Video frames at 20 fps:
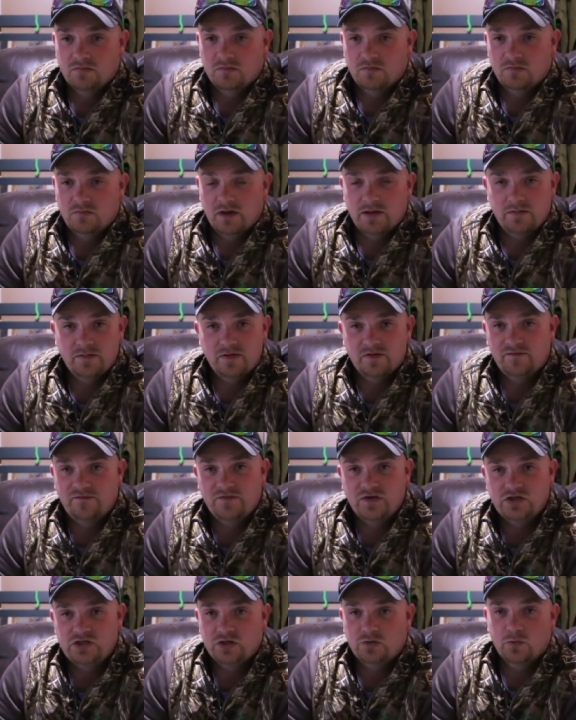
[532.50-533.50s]
maybe a
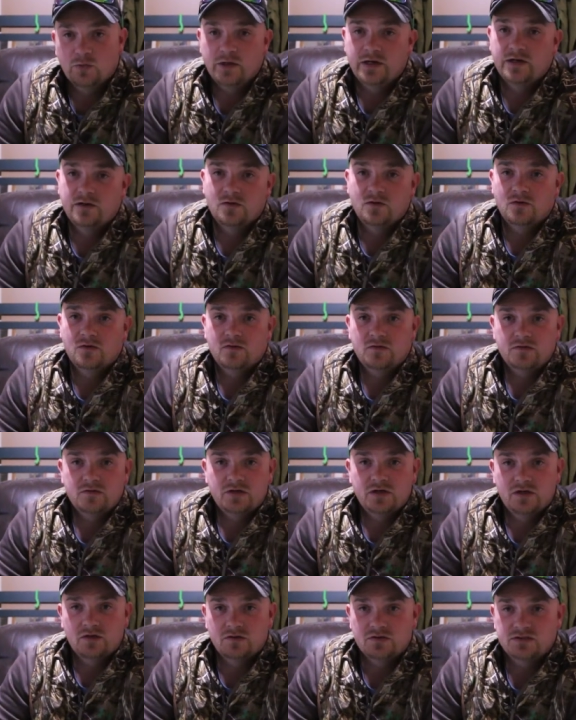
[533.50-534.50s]
fishing reel,
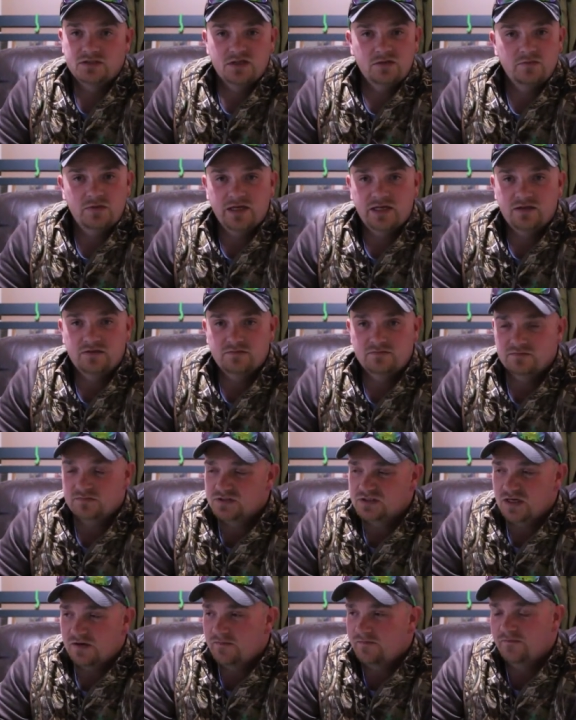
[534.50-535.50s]
you know, something
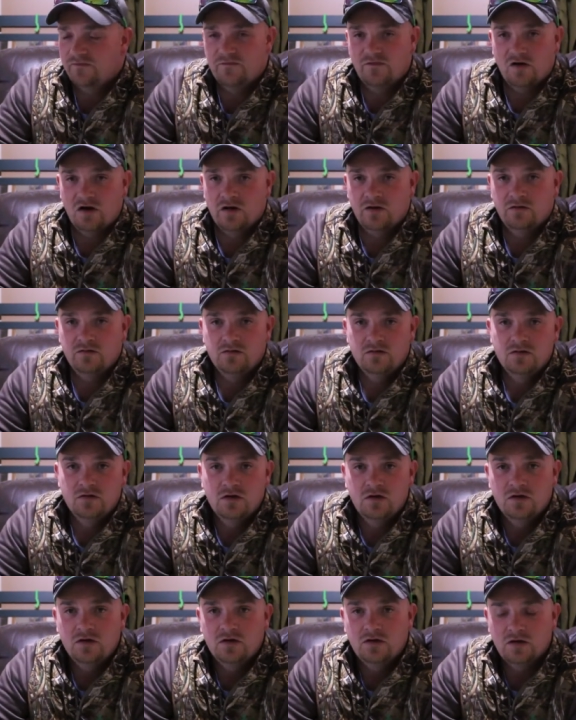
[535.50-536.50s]
fun.
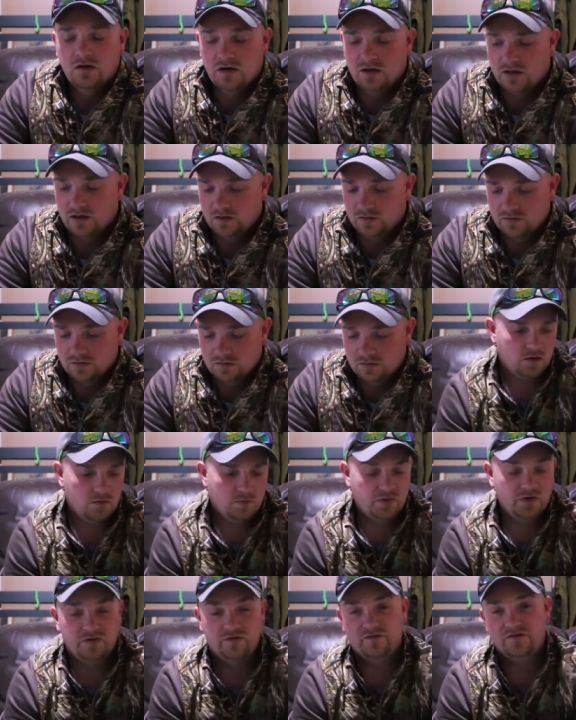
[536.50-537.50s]
But
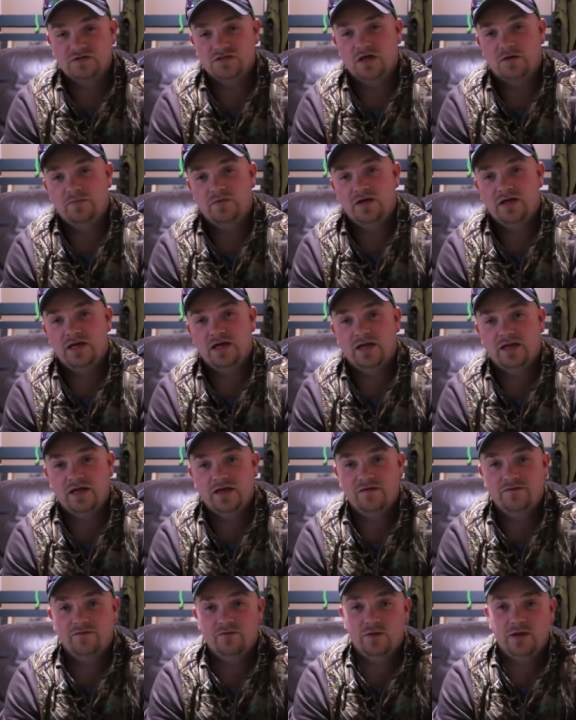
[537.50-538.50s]
if there's something in a
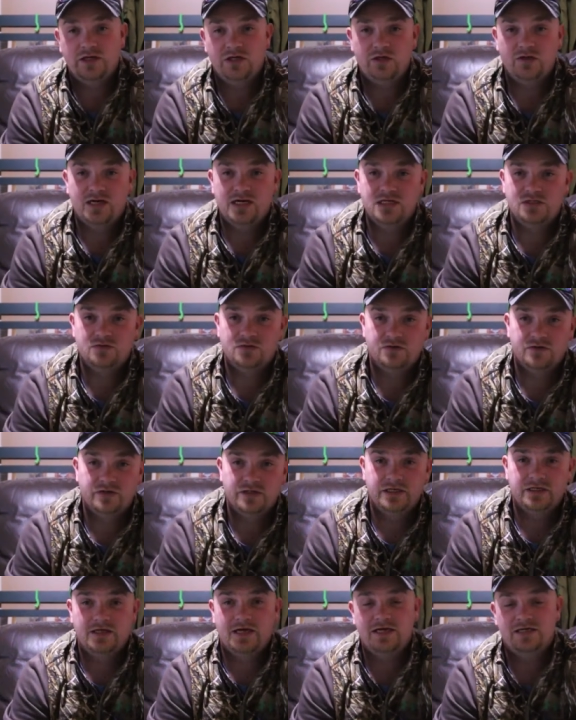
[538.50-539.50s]
giveaway you guys would
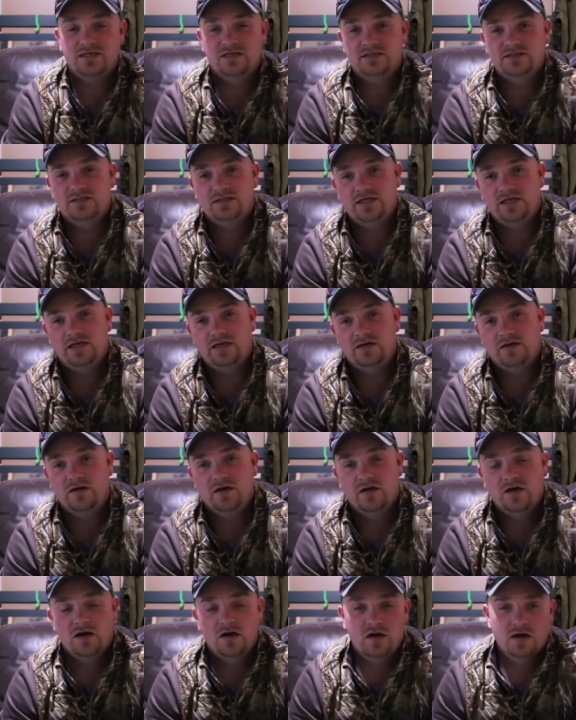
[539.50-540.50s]
really like to see,
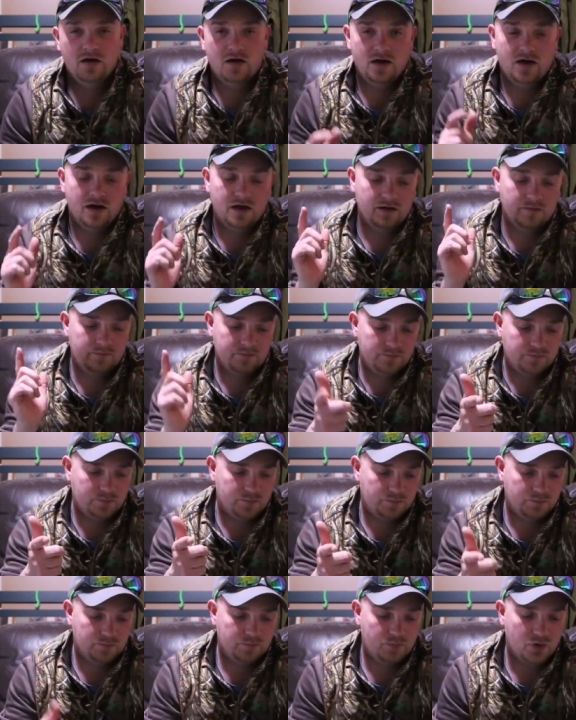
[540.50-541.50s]

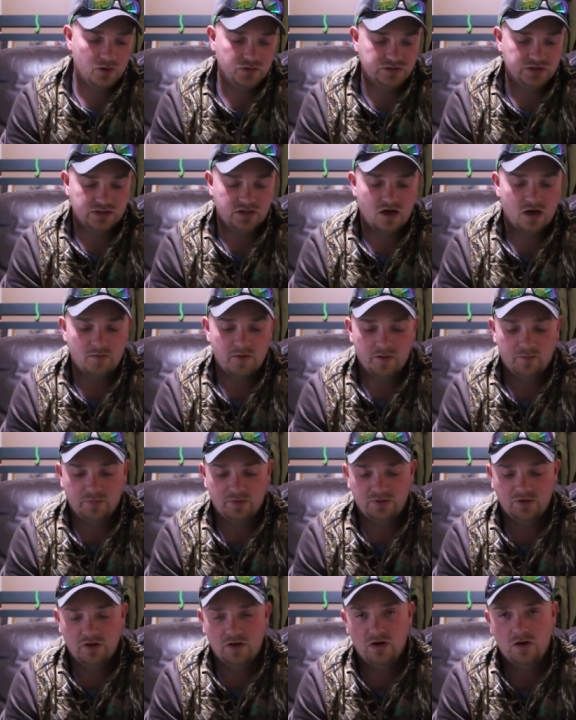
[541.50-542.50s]
post a comment
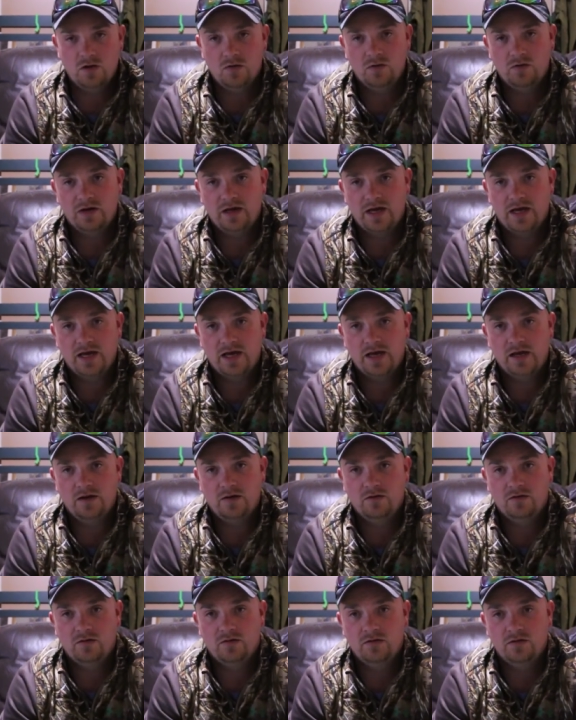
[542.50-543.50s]
below
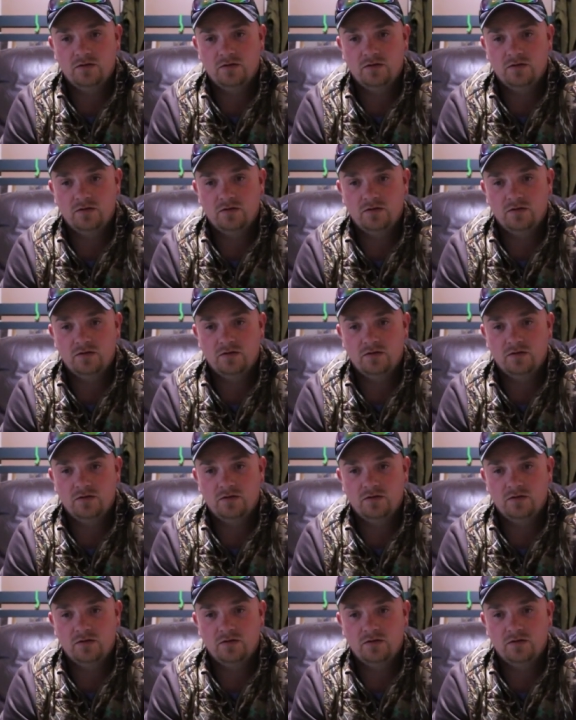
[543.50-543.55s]
and